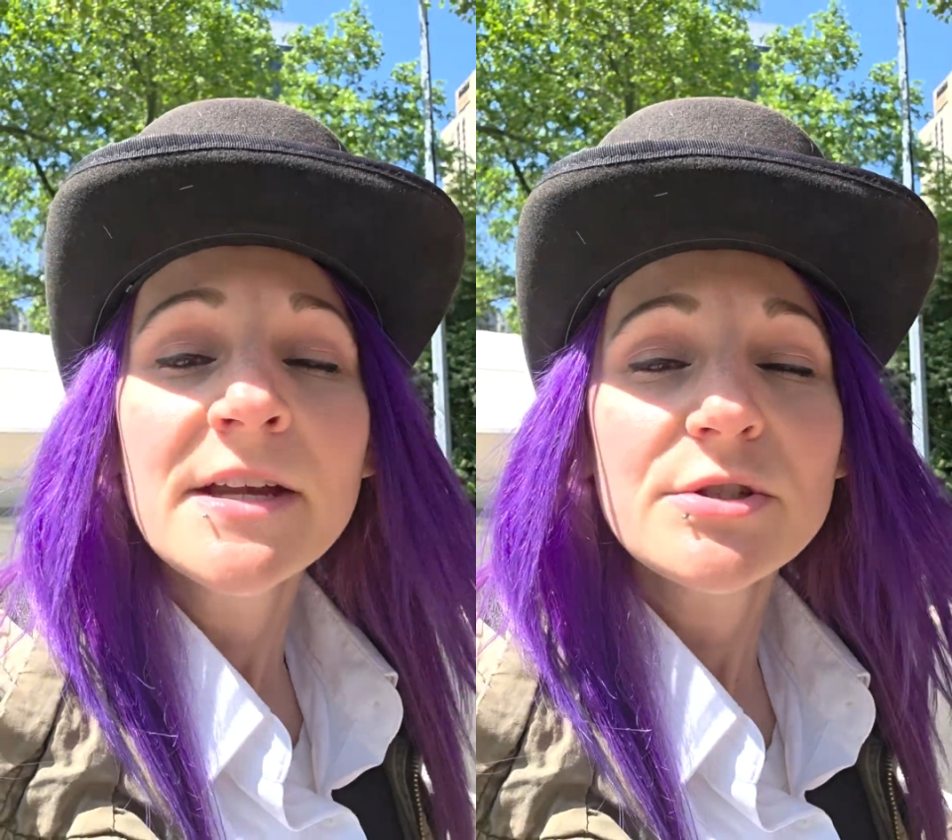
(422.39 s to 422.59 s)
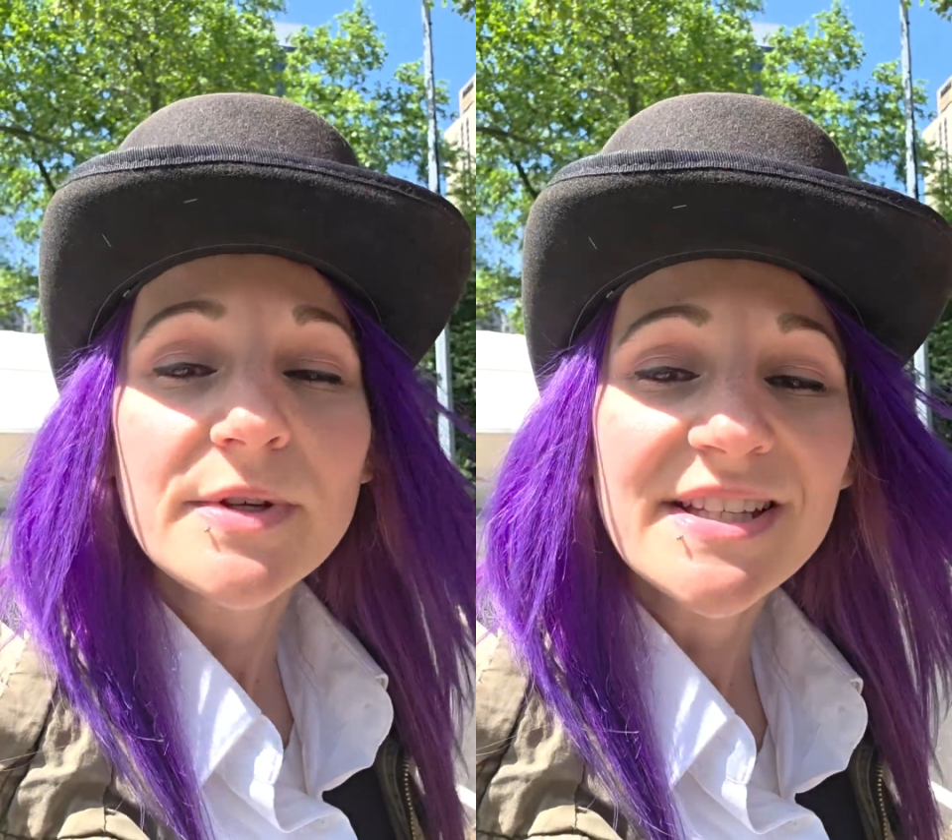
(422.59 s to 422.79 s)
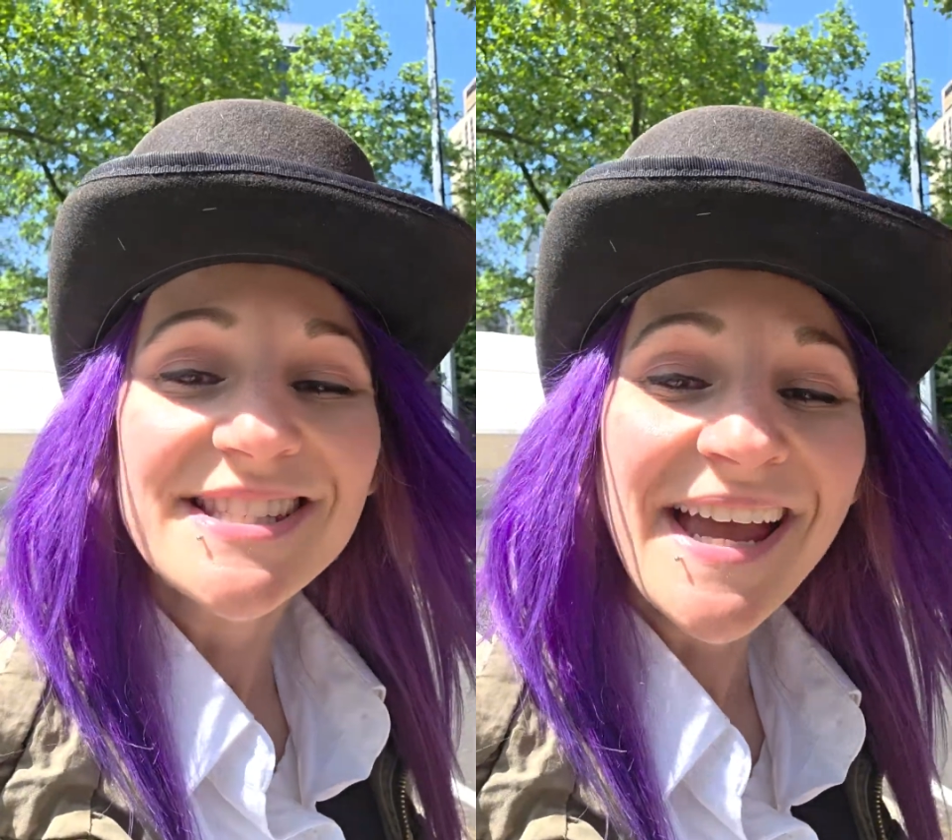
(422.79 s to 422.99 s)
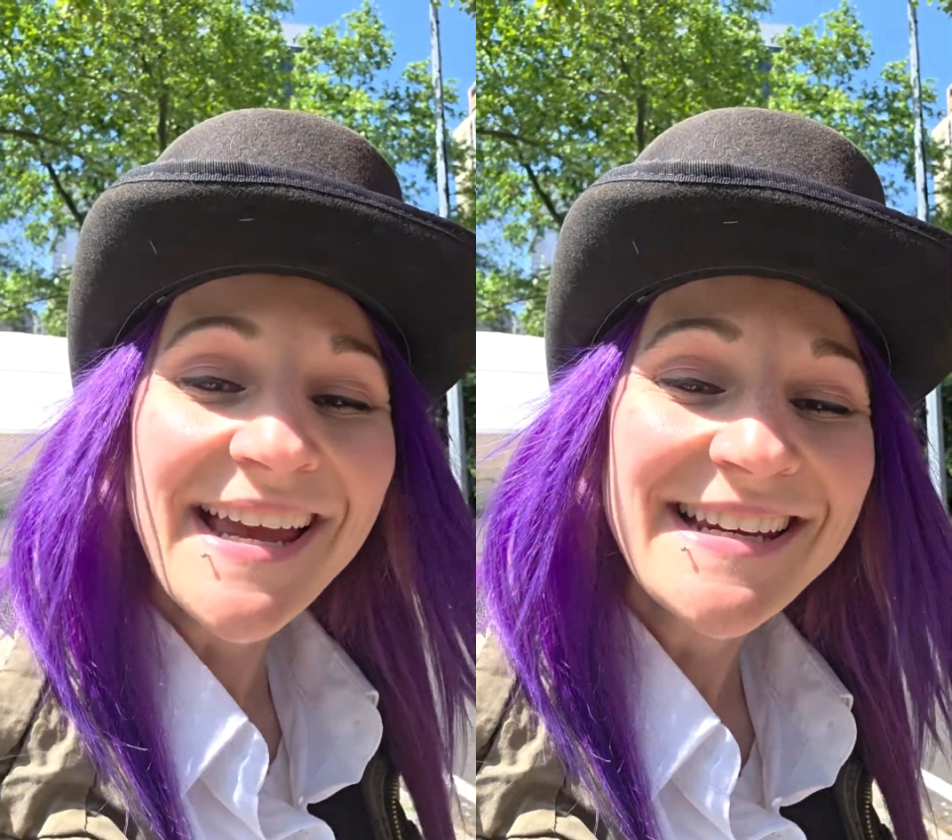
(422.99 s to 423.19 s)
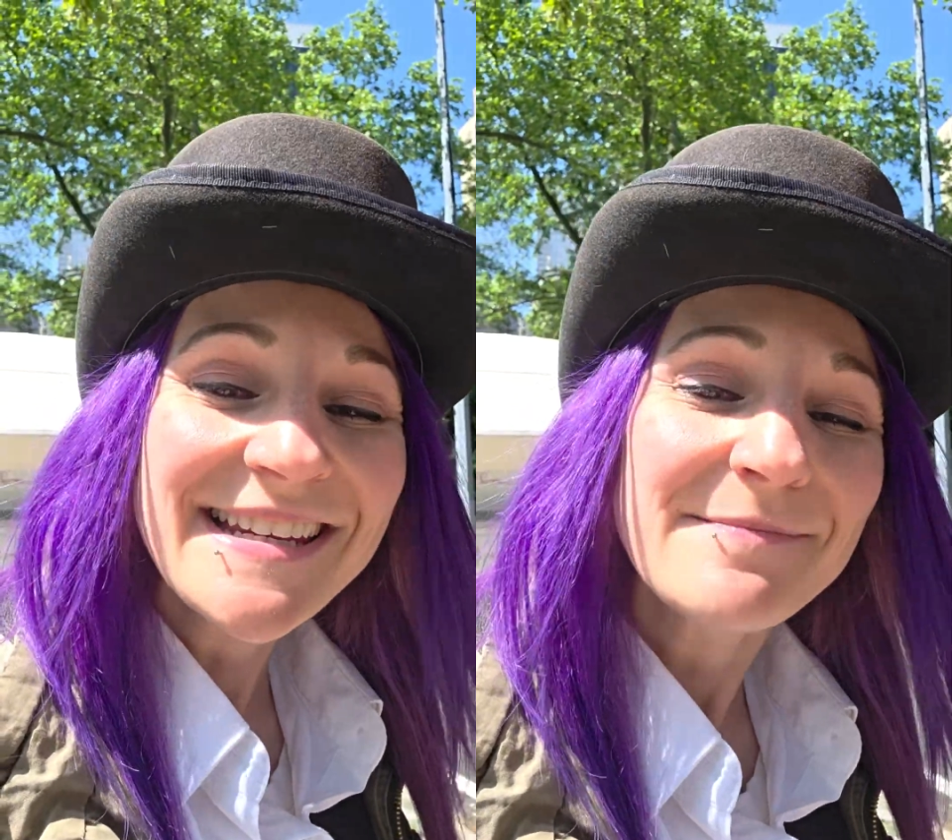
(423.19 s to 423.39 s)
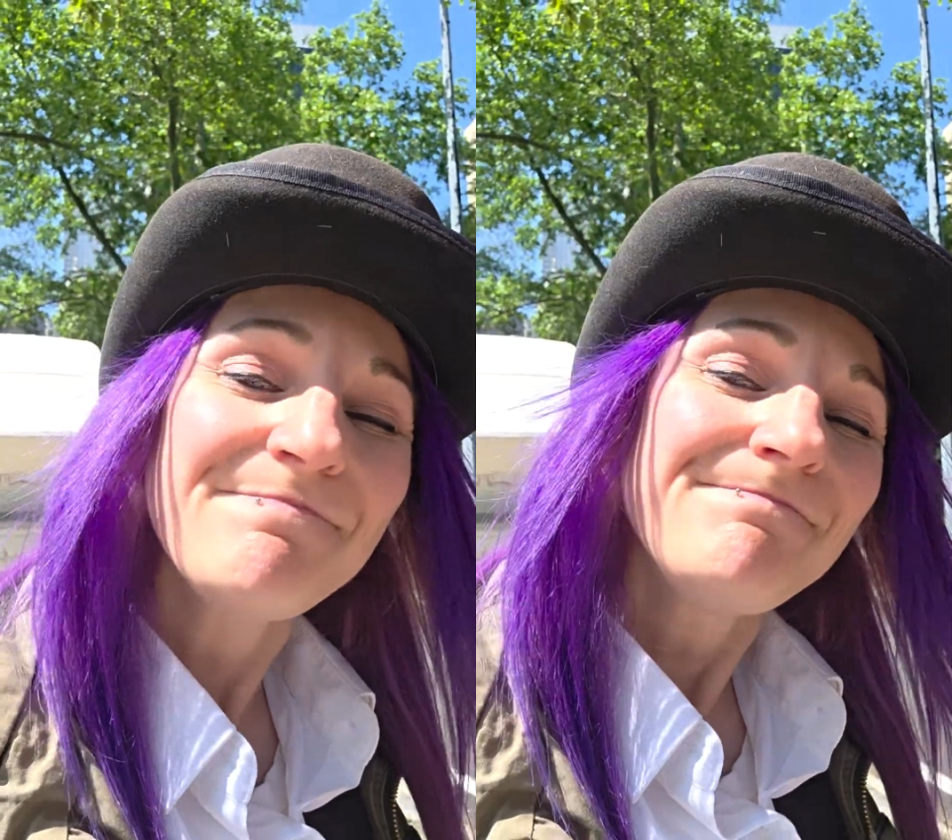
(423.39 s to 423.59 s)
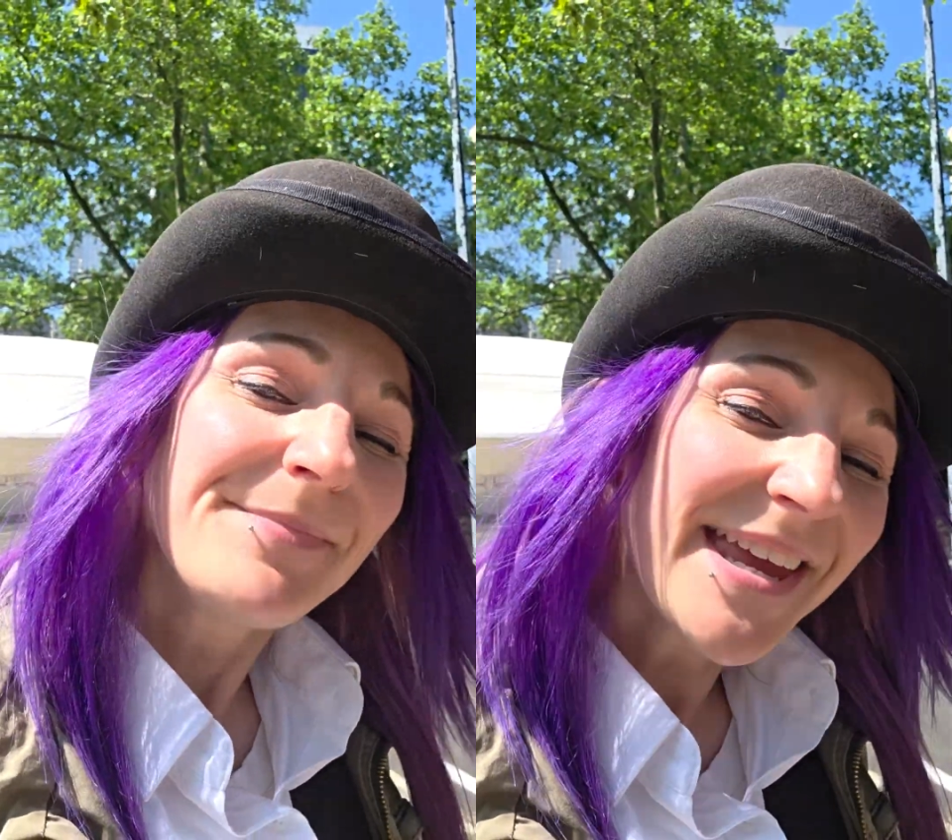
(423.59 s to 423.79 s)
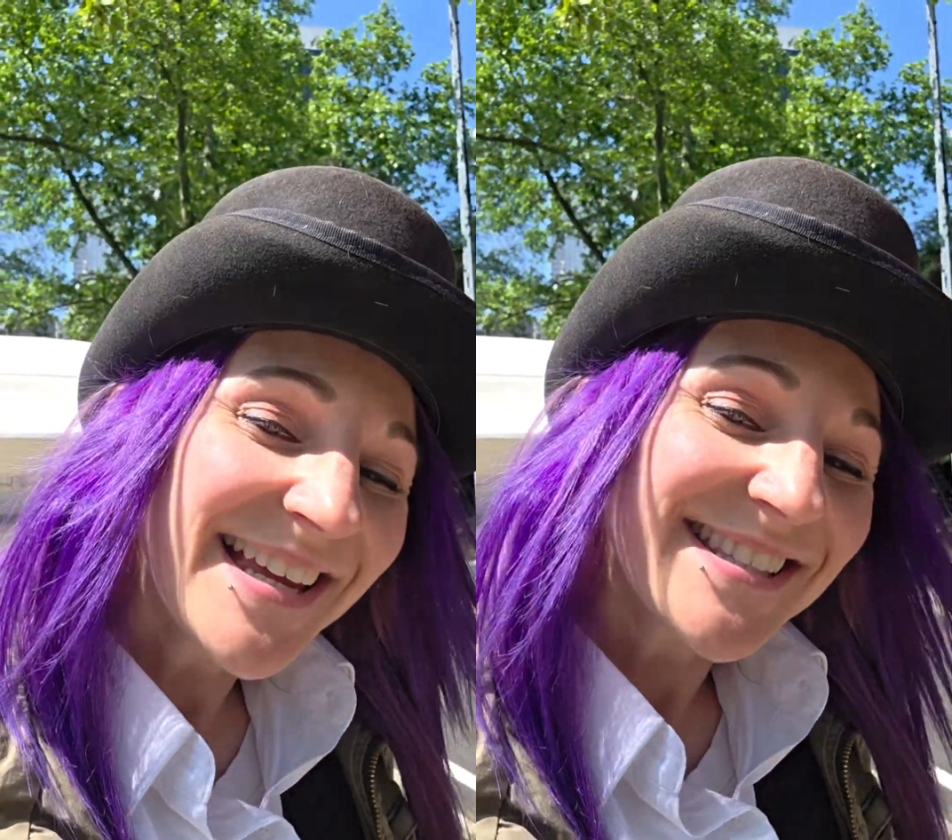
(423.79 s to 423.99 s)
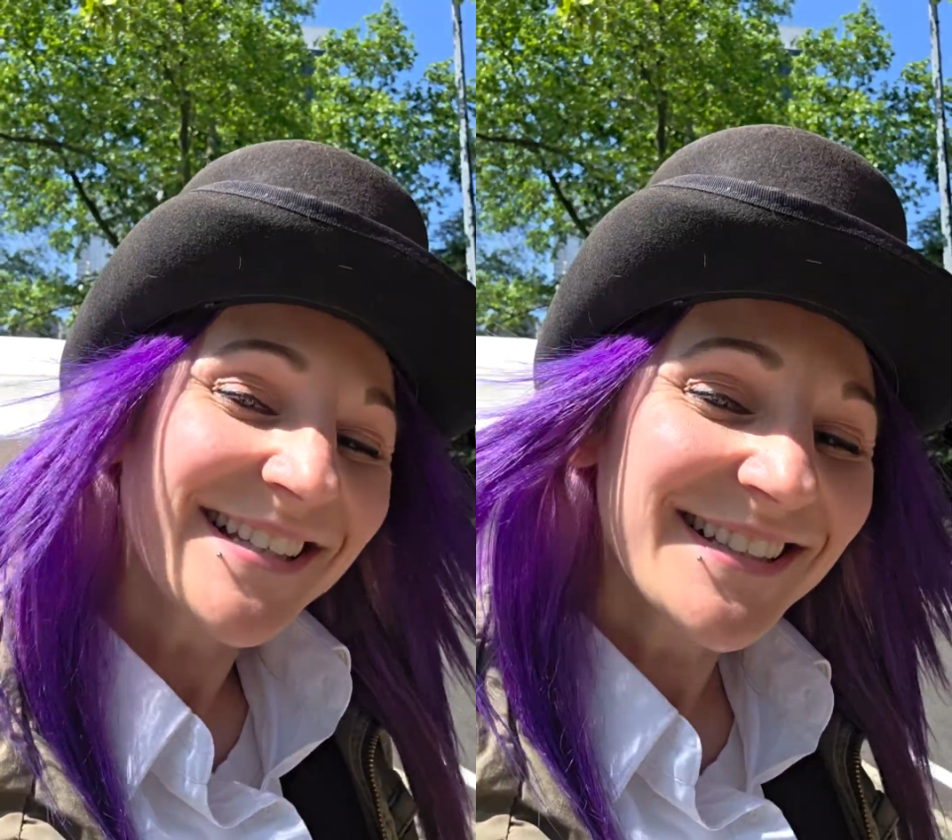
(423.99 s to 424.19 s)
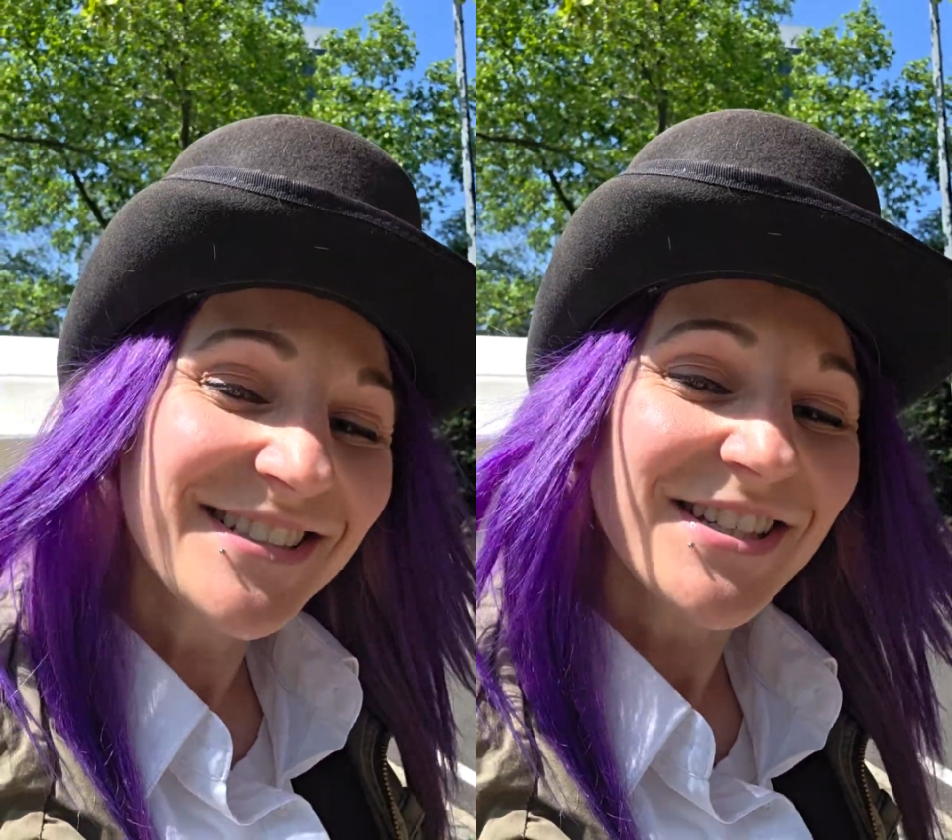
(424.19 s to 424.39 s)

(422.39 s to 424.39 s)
So we can tighten it and basically